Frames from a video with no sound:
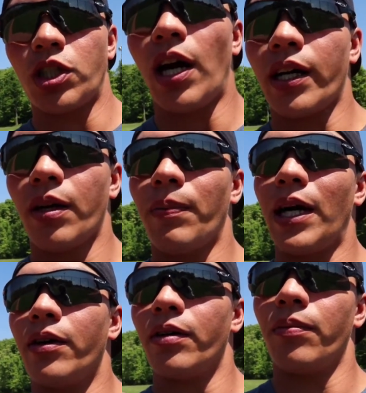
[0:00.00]
we're talking
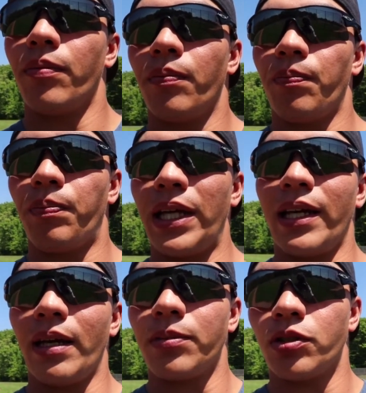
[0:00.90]
about
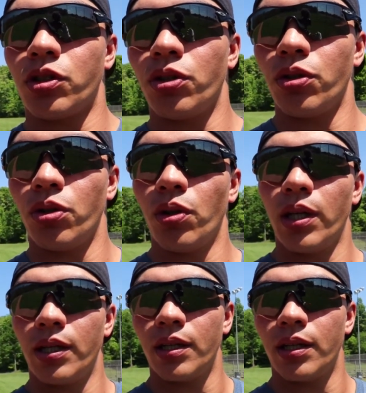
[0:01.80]
being able to